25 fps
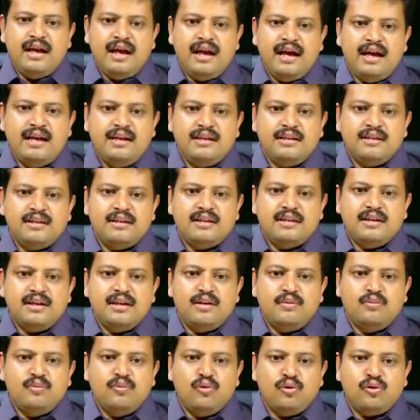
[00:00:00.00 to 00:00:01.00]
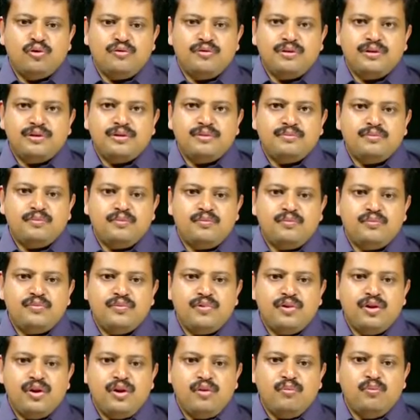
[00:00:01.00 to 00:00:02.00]
and moreover
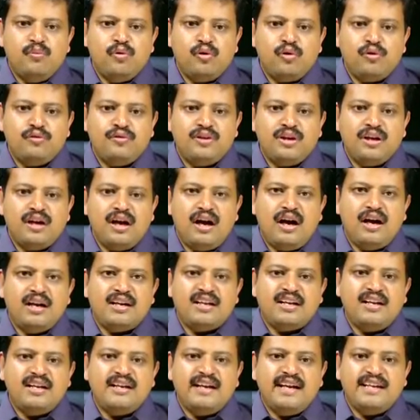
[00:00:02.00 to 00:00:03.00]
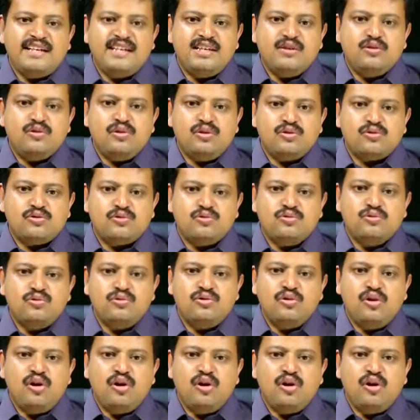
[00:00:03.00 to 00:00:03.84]
moreover article 19 clause 2